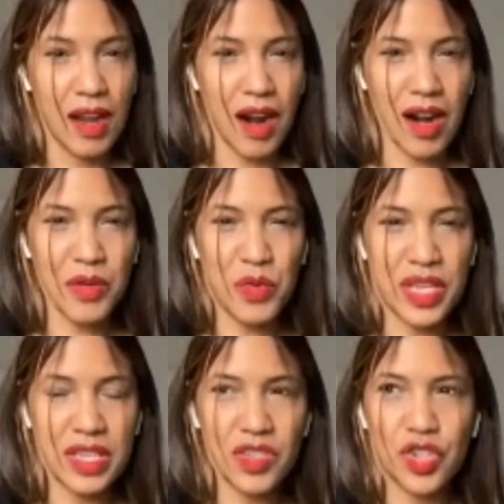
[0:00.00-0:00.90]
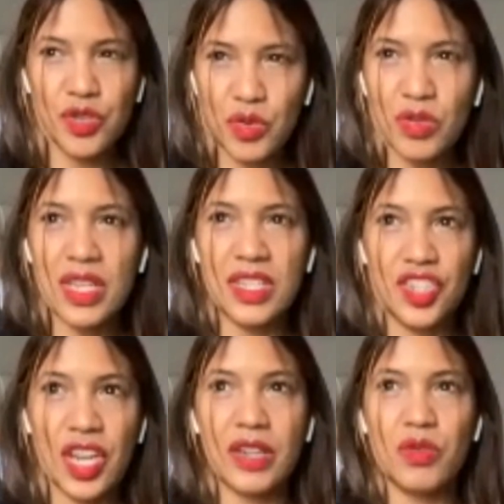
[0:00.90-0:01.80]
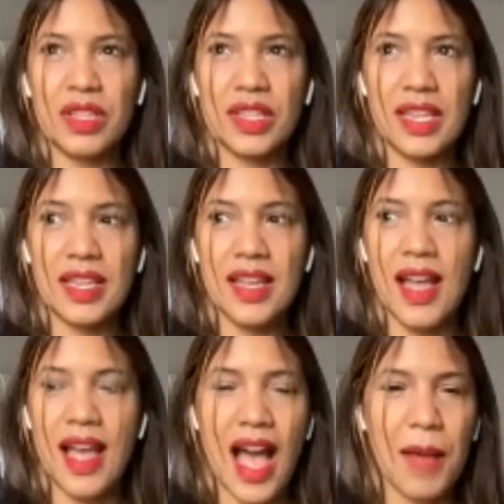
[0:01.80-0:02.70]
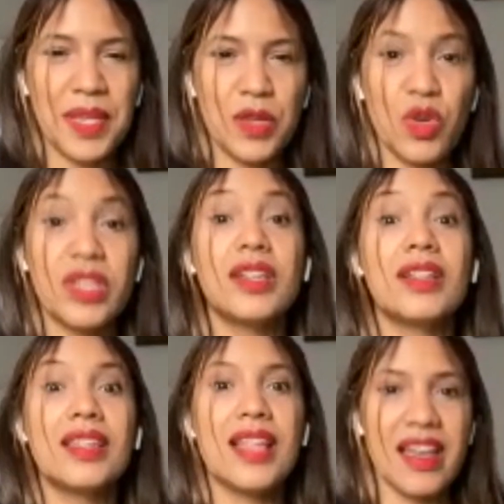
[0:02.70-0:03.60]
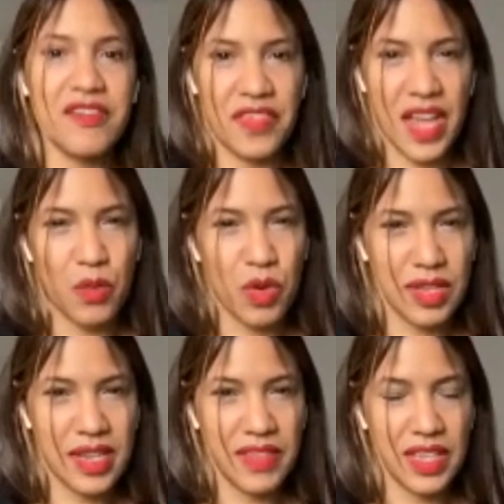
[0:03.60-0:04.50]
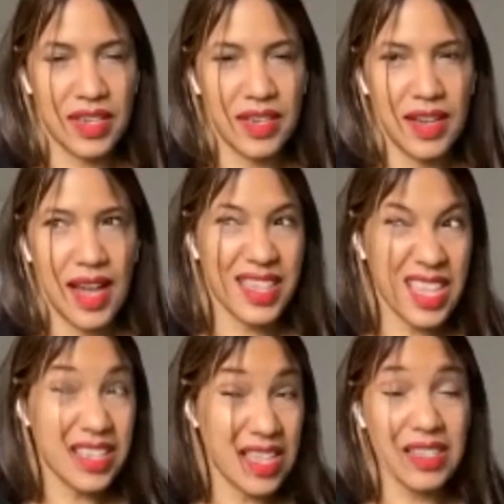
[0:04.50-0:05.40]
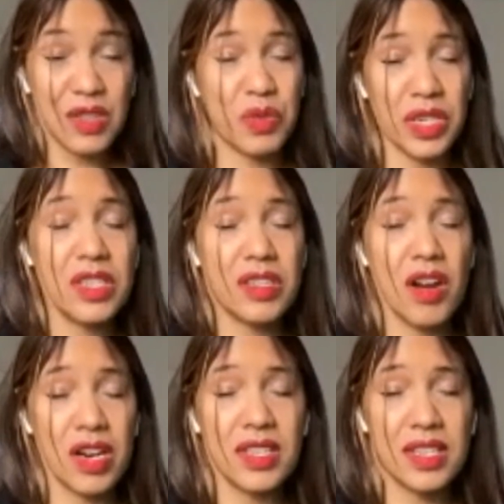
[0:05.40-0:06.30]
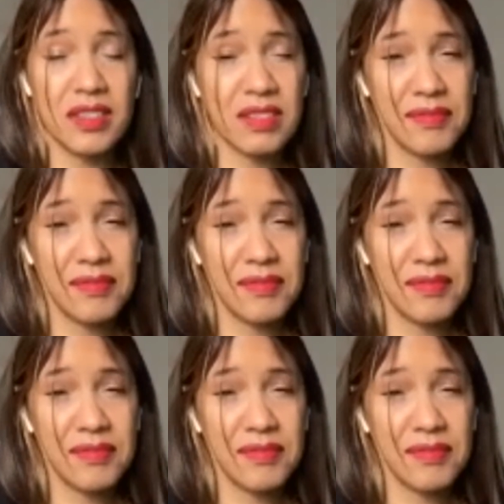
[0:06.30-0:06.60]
Are we truly, genuinely happy with the life that we're living? I think that's where it starts.